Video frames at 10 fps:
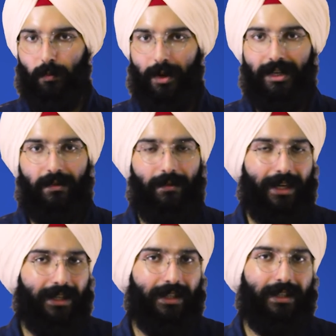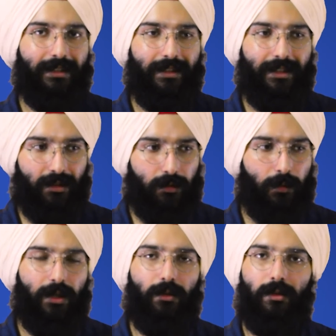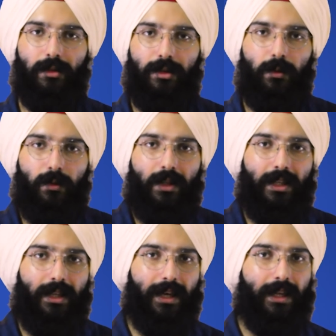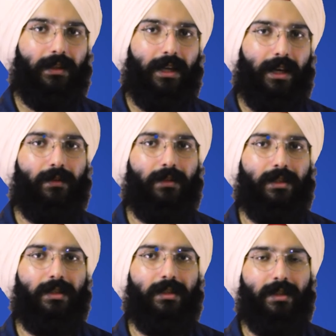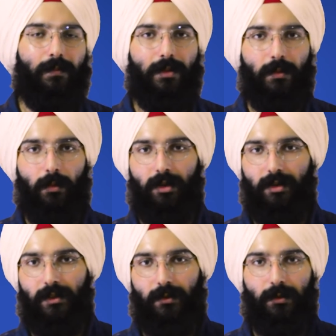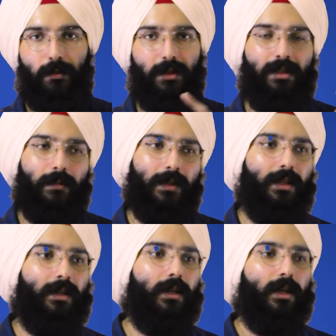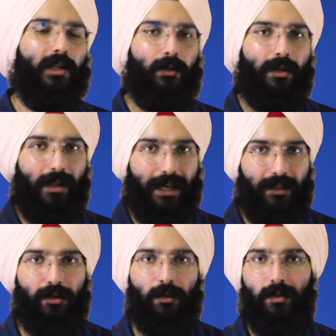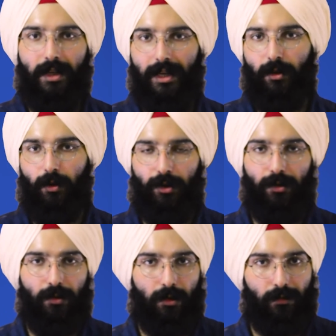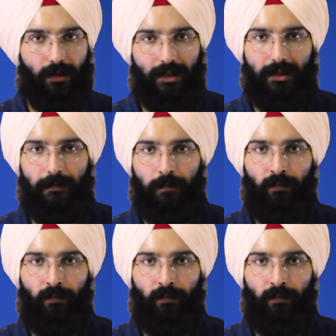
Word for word: By dividing our celestial sphere into grids, what we can have is a simple model which will be similar to the latitudes and longitudes of the Earth.